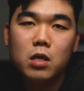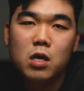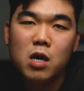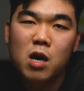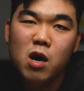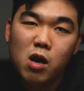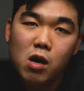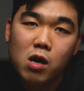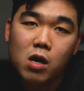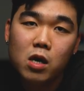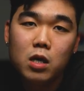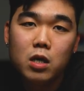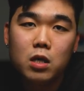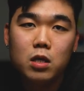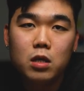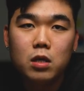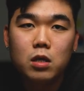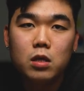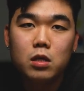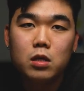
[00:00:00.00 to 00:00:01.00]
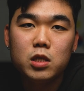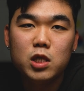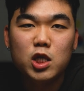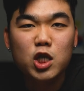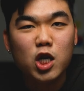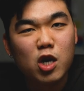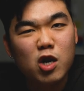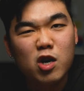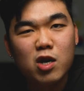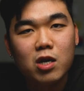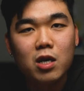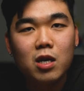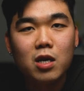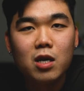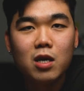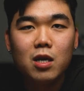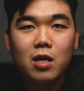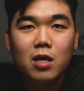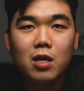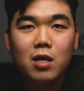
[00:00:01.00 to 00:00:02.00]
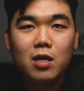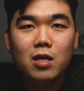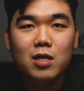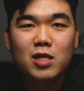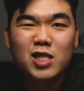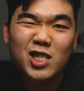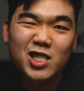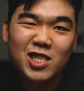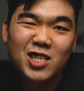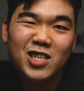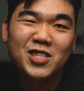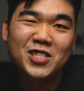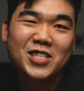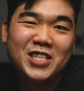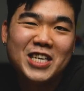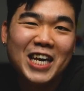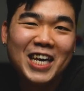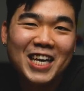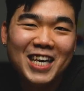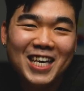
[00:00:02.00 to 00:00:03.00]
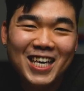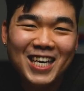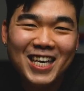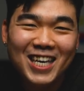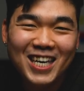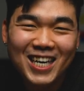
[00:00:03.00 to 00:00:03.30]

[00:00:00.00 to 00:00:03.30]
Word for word: Huh. Skirt. Ski ski.